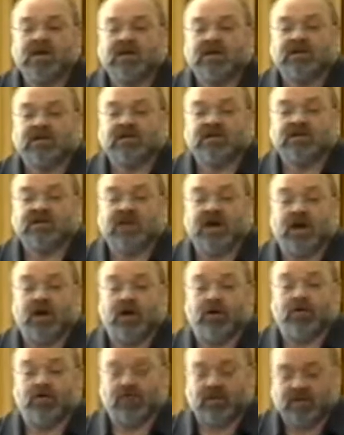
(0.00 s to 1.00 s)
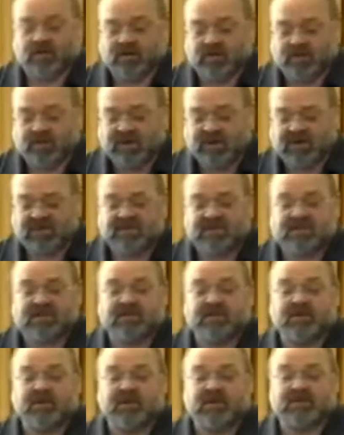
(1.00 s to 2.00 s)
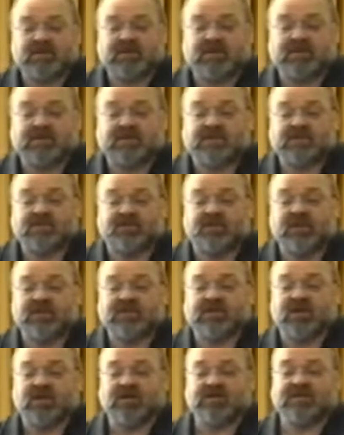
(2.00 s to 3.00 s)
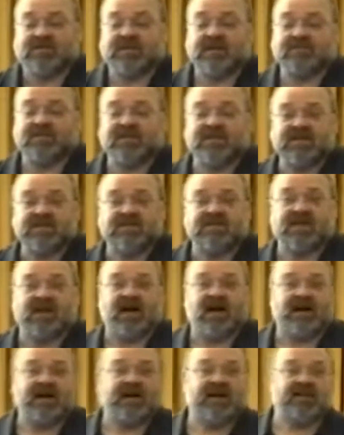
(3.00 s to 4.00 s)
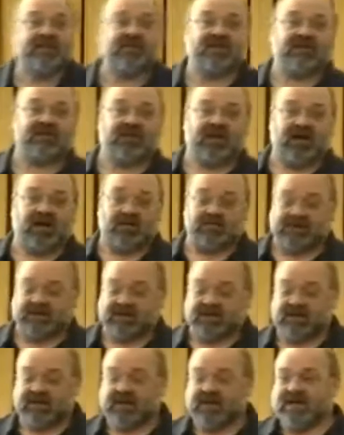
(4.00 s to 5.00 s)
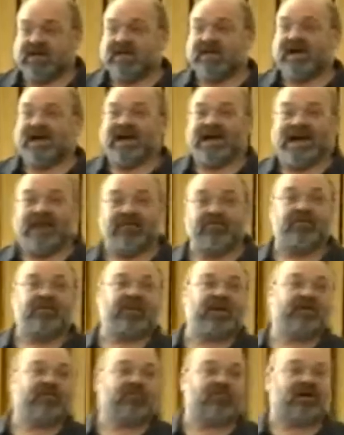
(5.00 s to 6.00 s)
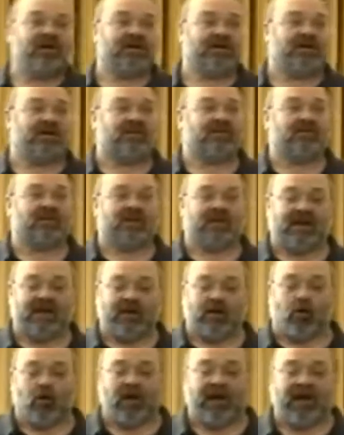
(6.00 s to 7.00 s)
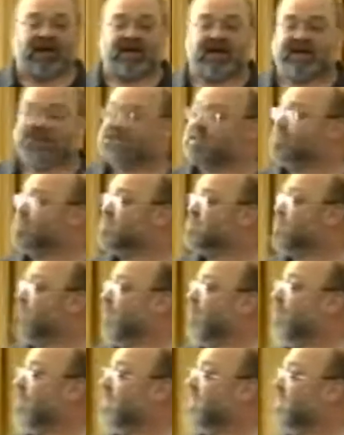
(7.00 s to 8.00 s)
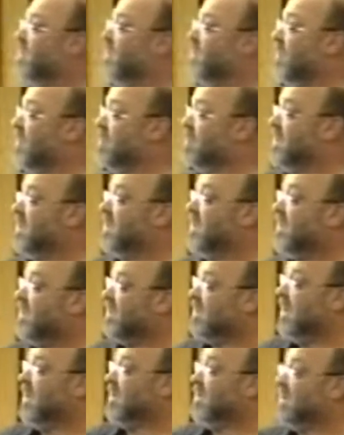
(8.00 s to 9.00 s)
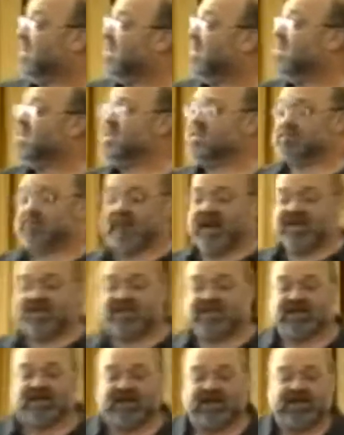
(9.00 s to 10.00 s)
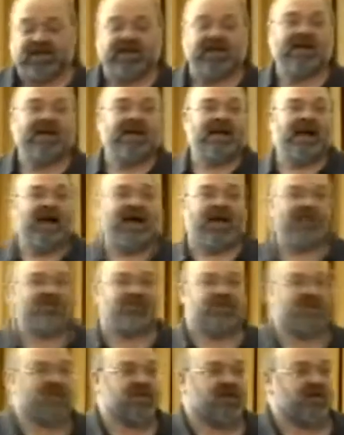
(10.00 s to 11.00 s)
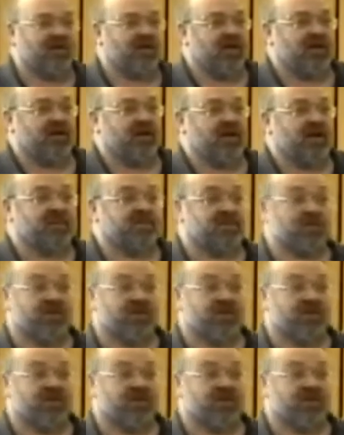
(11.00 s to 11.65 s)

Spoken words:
So, the billing system concepts. The first concept is the idea of a development. Everything, all our customers belong in a development, and it is basically a physical location. It